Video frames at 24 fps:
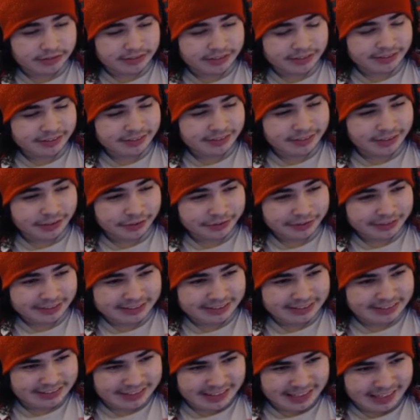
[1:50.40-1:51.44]
Dinner alone is
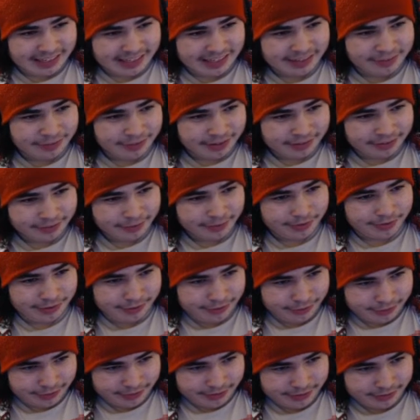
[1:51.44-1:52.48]
sad. I don't ever want to
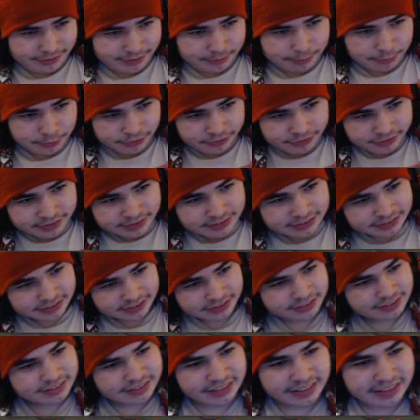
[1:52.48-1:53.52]
go to dinner. The movie is
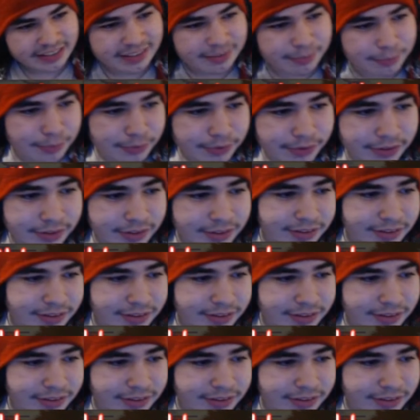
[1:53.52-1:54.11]
understandable,